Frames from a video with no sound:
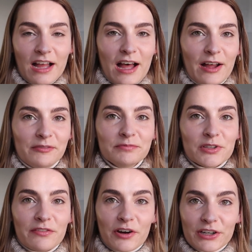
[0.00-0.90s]
Um,
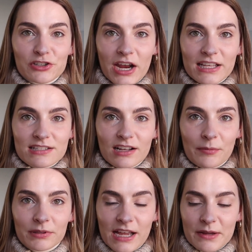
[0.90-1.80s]
so I've already tried this a
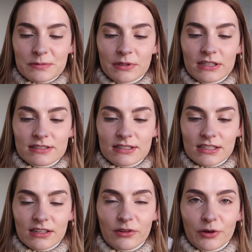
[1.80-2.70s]
couple times, but it's
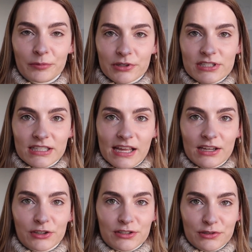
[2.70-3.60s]
the Laura Mercier
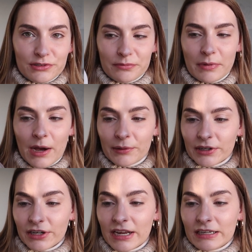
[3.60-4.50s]
translucent
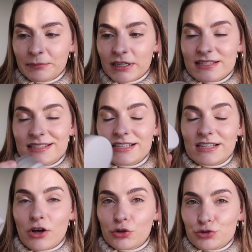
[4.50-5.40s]
powder, and but it's
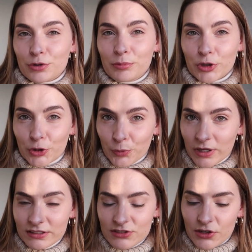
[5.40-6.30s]
the ultra blur
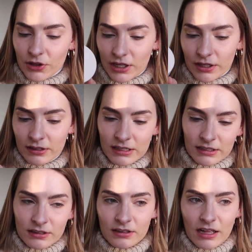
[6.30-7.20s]
one. So the
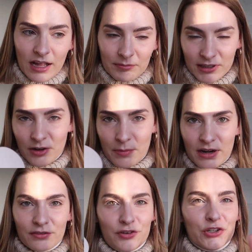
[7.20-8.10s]
um, little bit
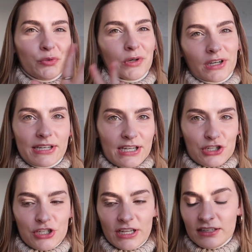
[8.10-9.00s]
of newer
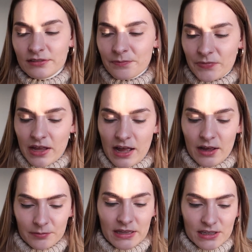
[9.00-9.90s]
edition
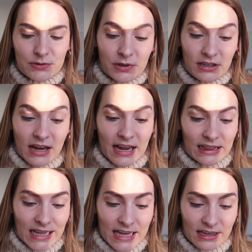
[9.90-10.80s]
um, and this one I
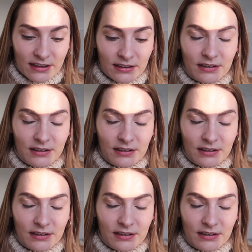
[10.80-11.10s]
like